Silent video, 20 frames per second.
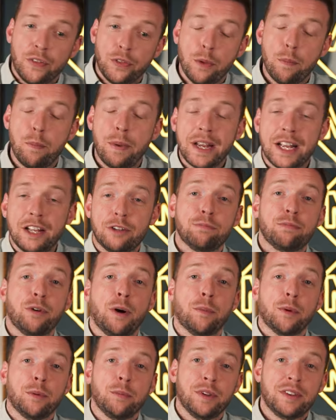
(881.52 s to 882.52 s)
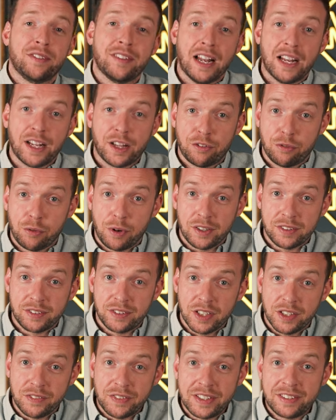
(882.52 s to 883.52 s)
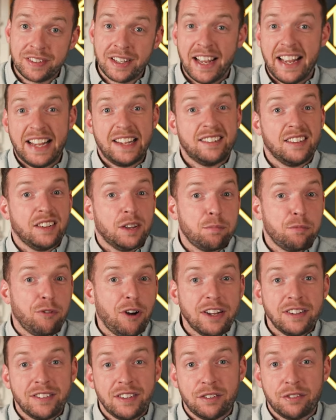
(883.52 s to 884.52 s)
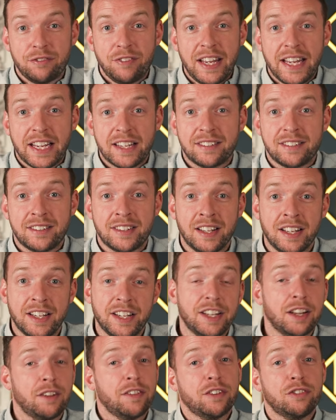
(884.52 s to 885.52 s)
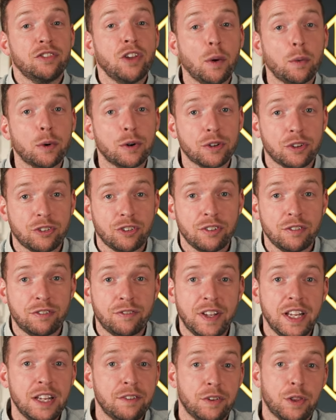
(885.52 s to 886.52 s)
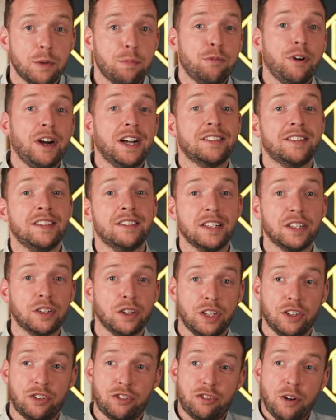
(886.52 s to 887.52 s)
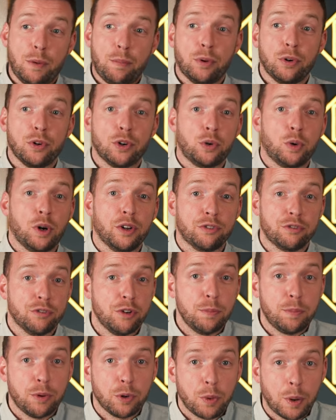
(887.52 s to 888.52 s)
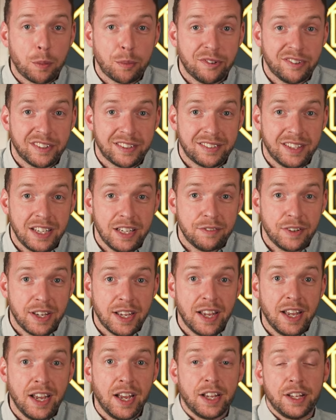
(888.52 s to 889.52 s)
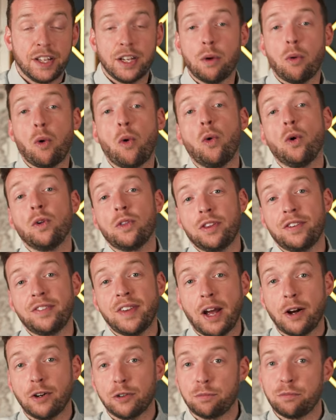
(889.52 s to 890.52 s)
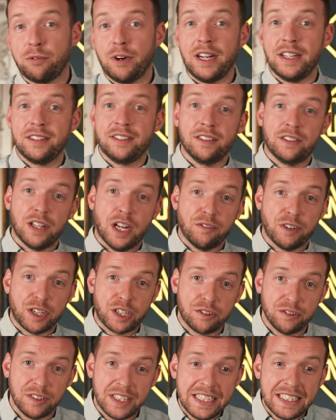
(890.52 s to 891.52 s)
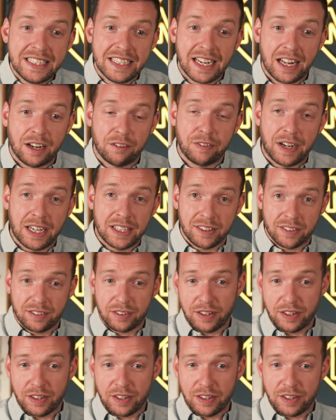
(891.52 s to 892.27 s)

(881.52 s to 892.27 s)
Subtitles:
The biggest problem with selling through our service is that the price is fixed. You know, there's no auction fever. The price isn't going to triple or quadruple when we receive it. You know, all the sales prices are agreed in advance.